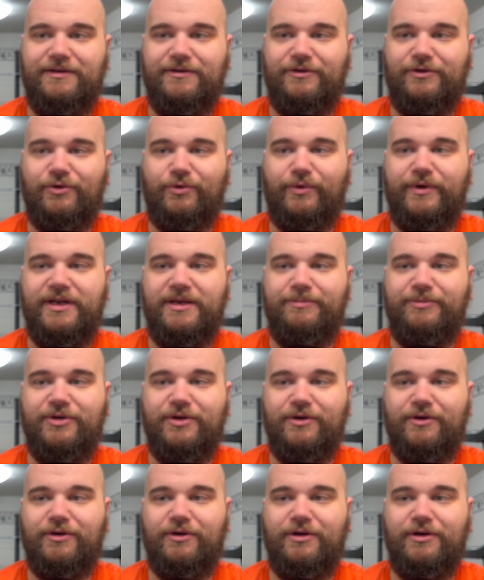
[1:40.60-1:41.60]

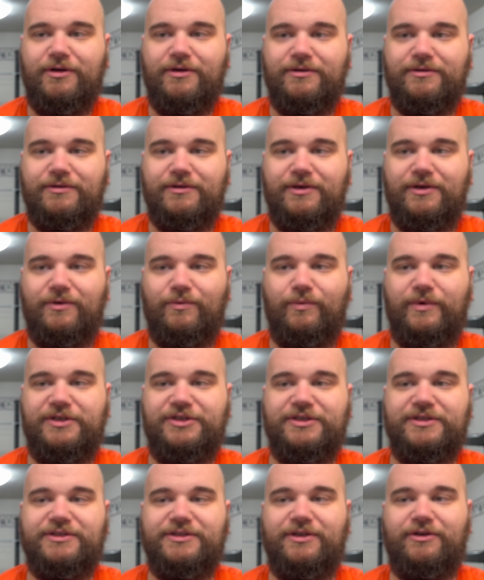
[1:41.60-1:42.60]
Creapure,
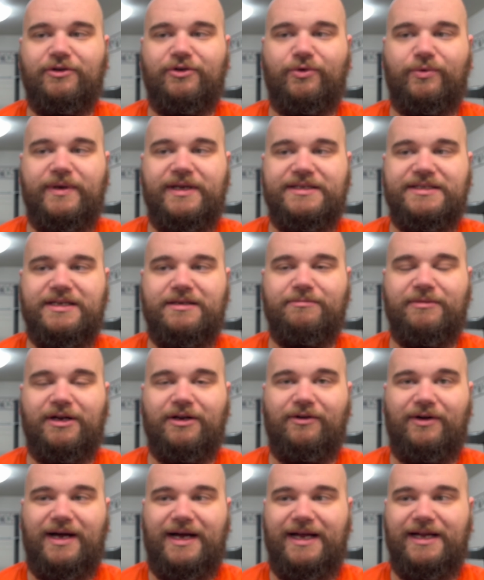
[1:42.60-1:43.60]
which is their creatine
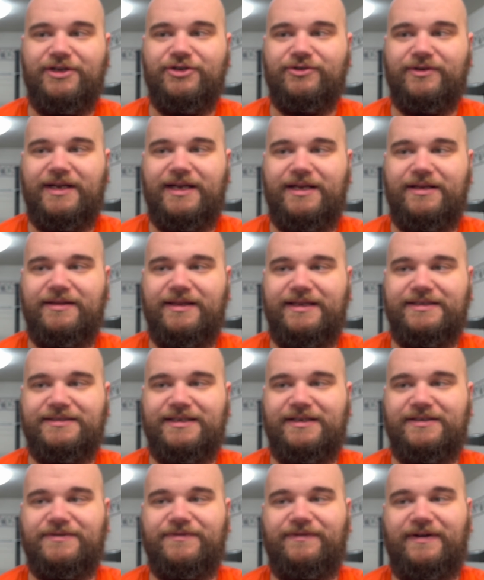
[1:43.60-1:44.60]
monohydrate. They
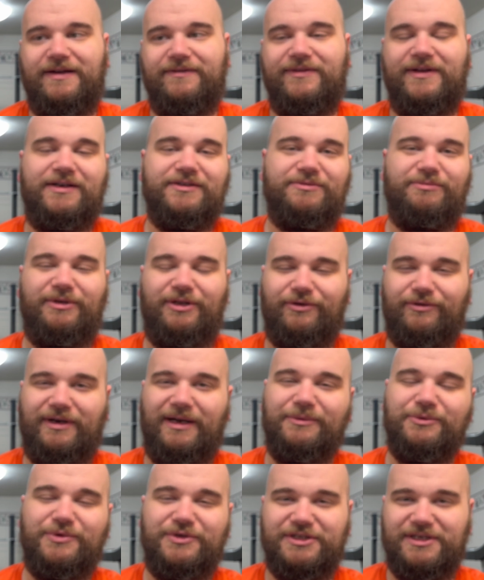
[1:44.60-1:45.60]
say it's 5,000
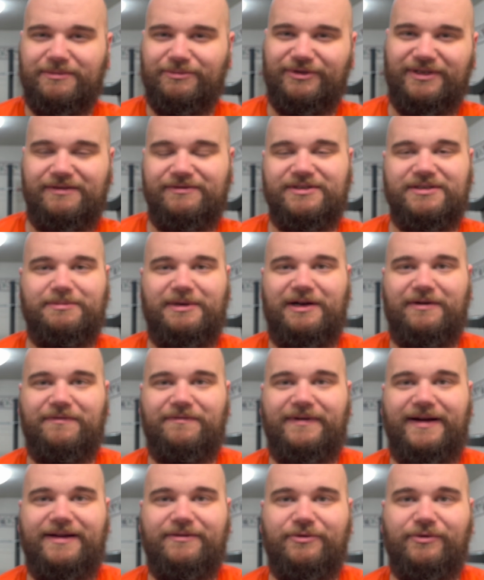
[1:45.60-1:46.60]
milligrams, which I believe is about
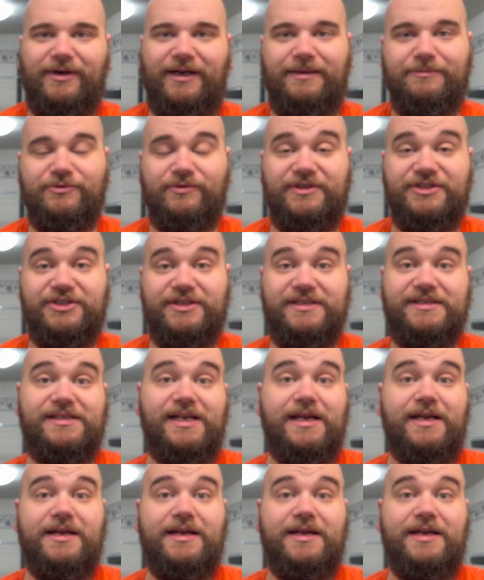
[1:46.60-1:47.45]
5 grams, which is